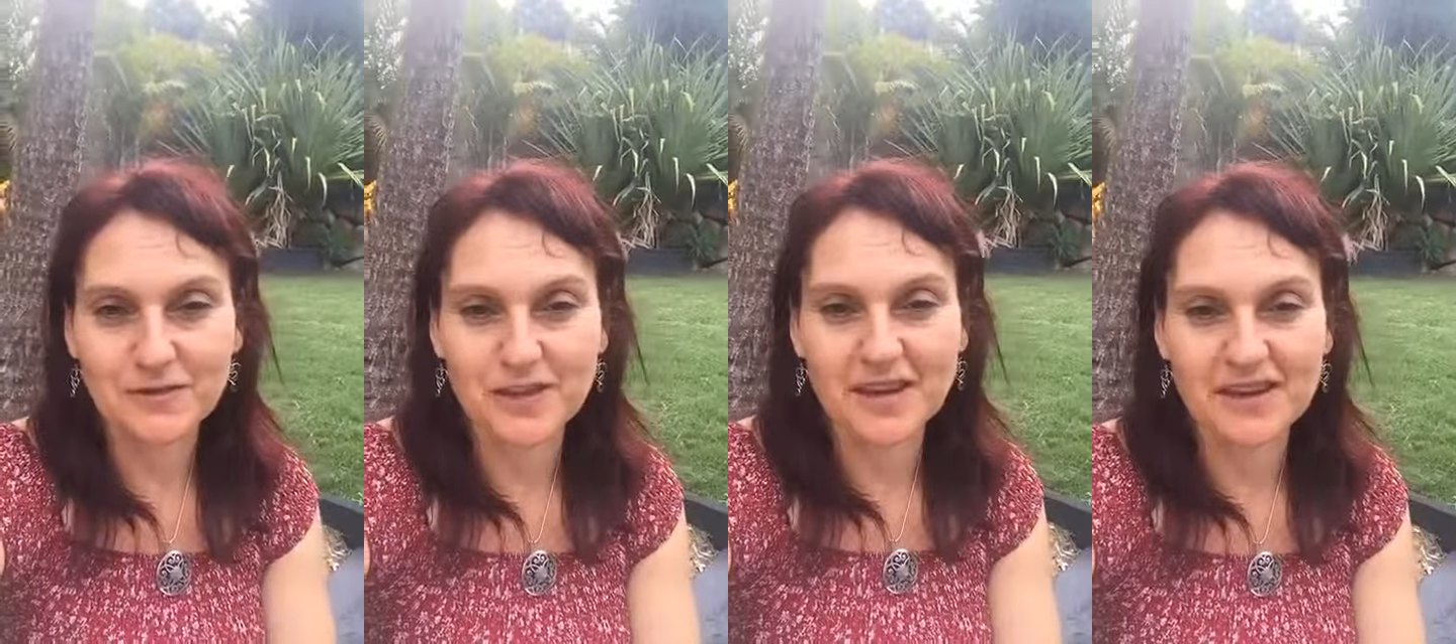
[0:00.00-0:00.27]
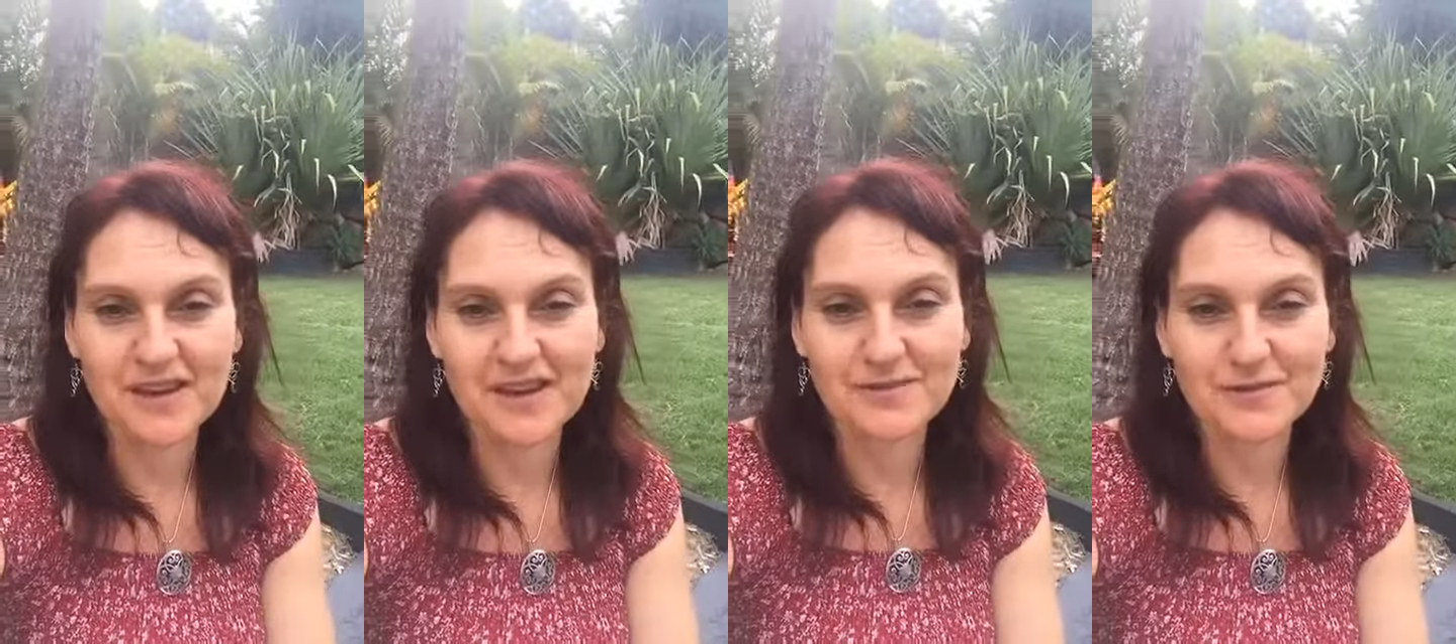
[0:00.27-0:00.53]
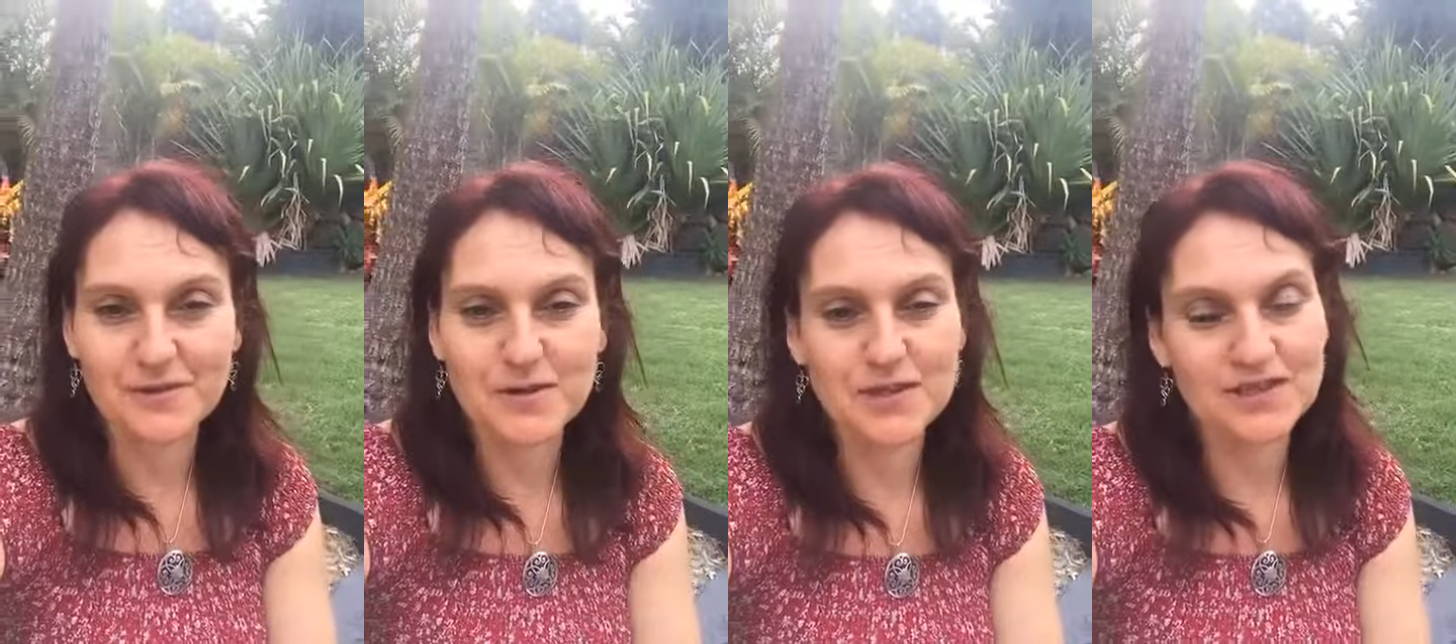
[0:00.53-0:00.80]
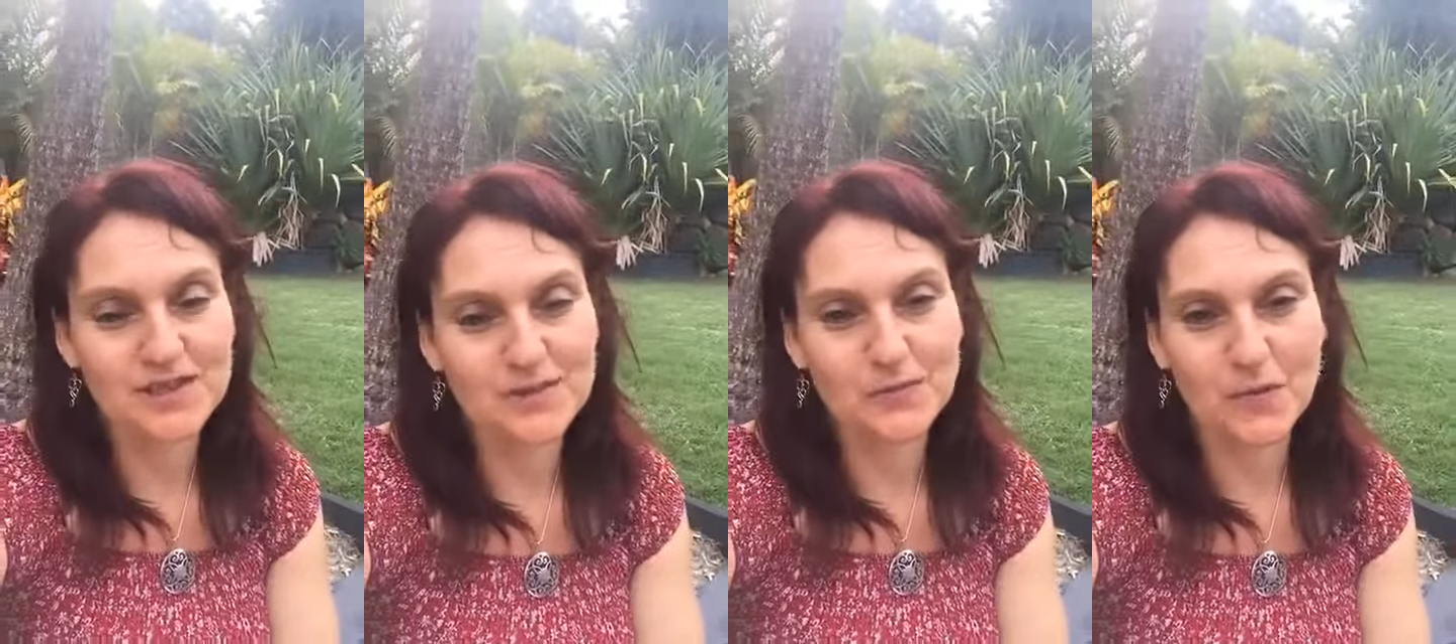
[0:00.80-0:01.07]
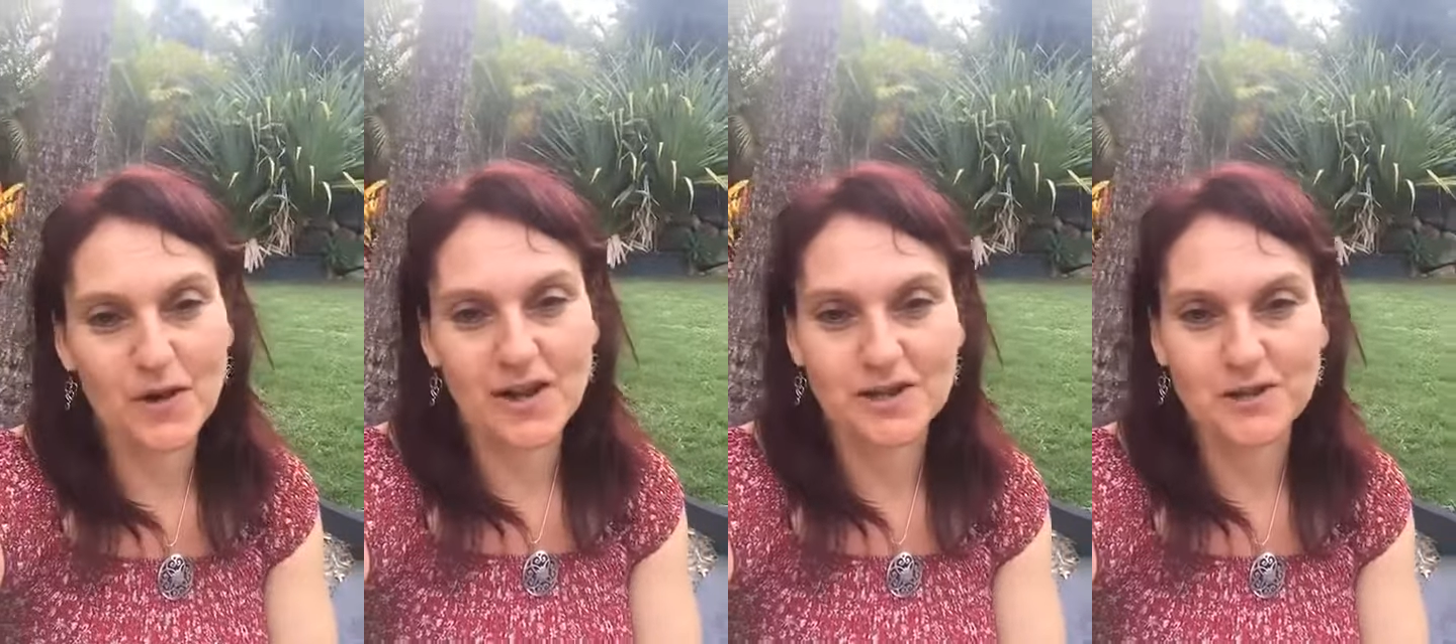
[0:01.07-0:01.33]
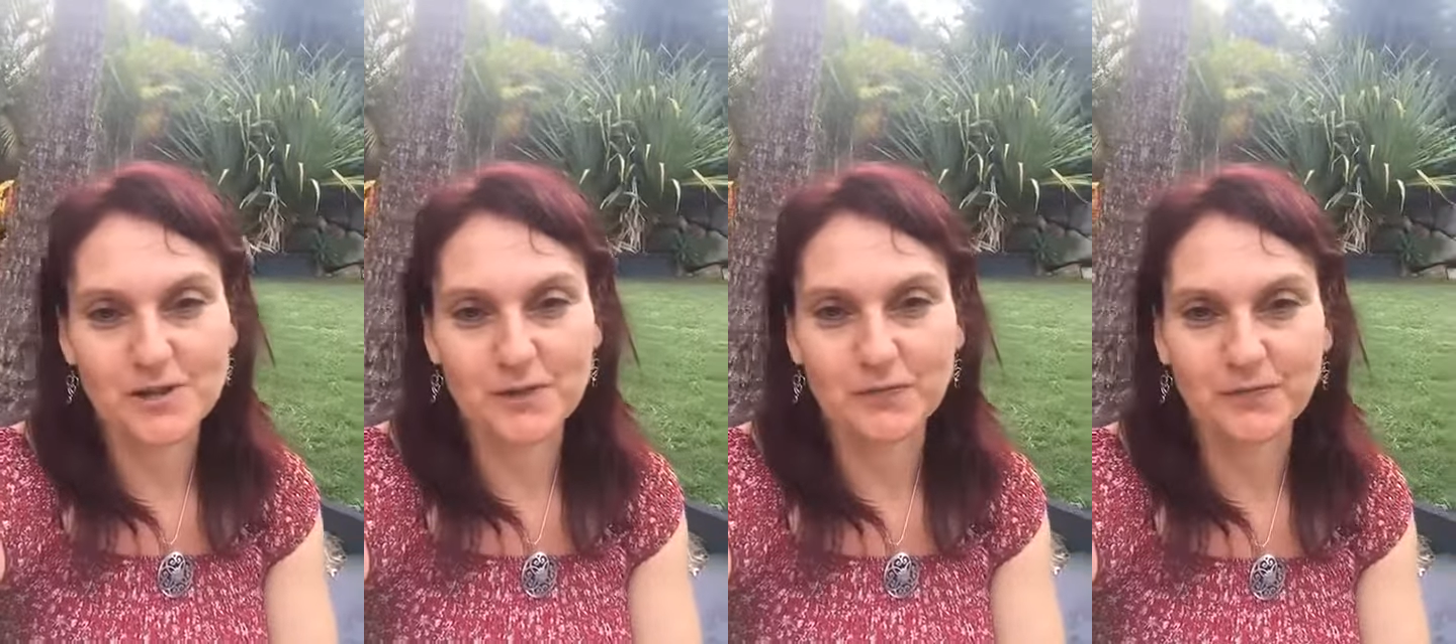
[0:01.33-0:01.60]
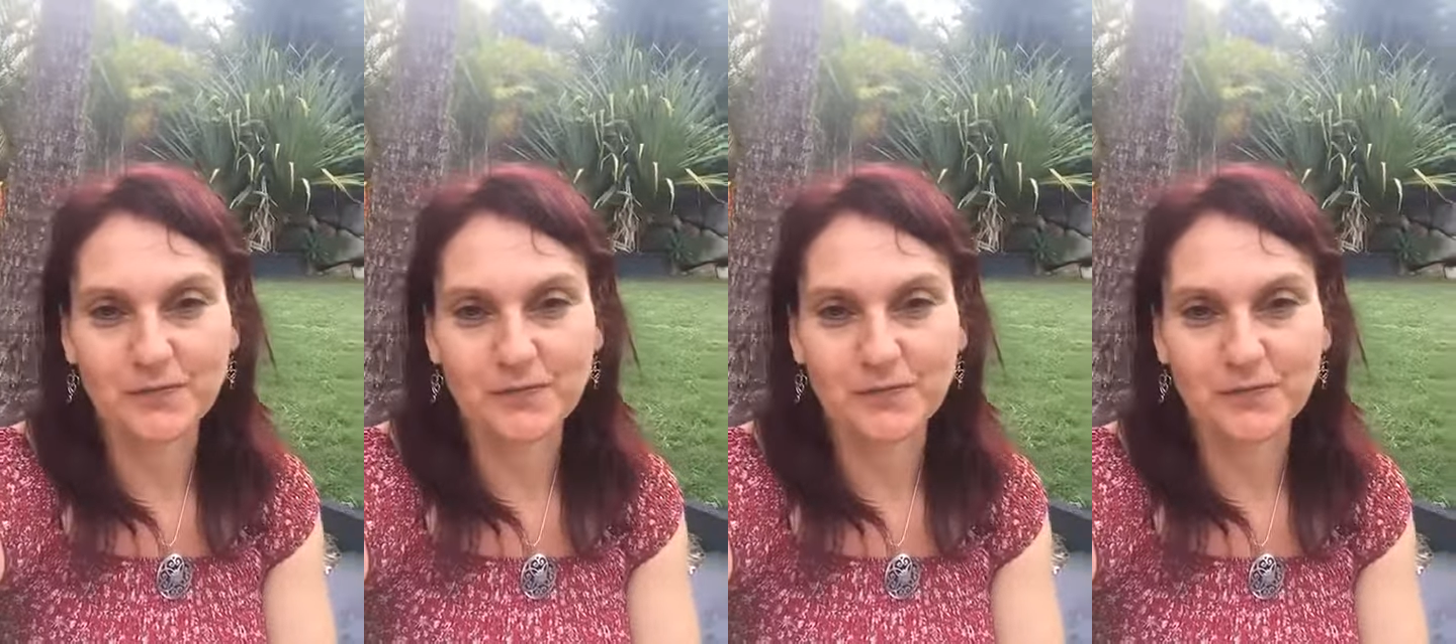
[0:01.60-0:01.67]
their life. So this is what I do.